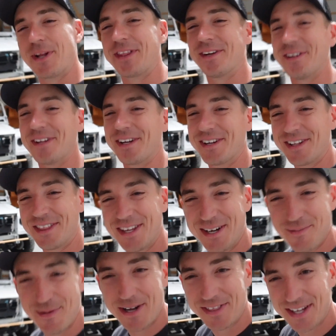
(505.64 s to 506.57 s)
the only good thing
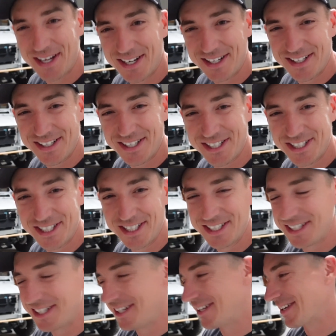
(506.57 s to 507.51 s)
about that
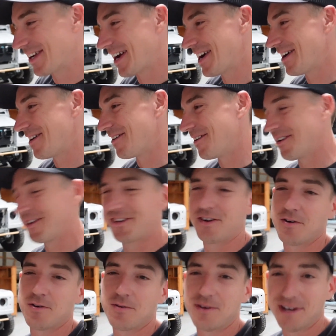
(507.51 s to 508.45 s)
addiction is I
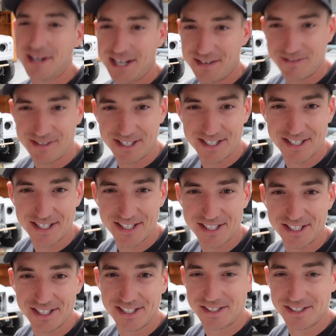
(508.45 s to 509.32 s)
also have an addiction